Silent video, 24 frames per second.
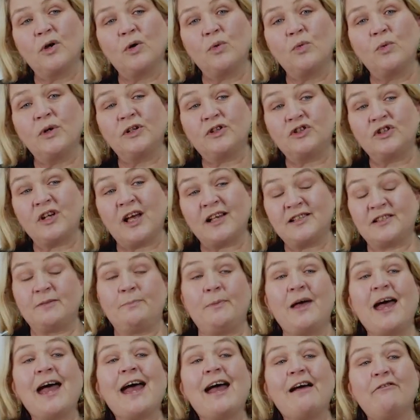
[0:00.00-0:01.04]
which as a
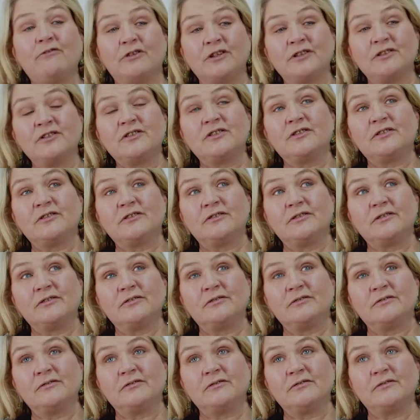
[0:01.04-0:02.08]
parent
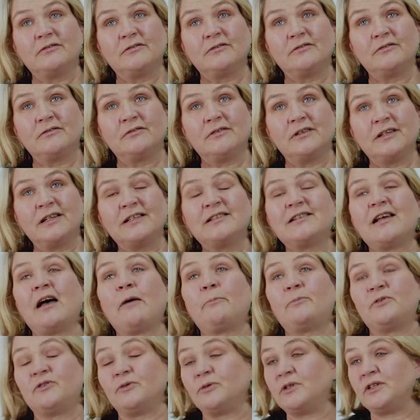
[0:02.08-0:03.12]
is
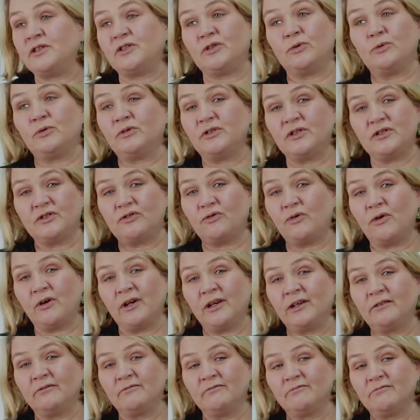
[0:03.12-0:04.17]
absolutely
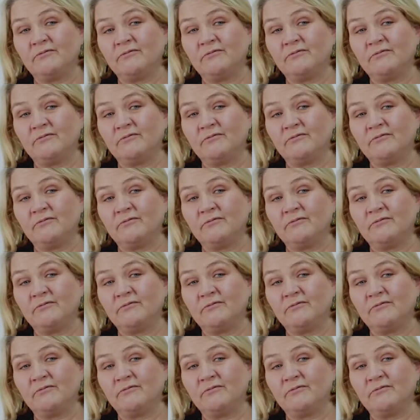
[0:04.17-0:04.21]
soul-destroying.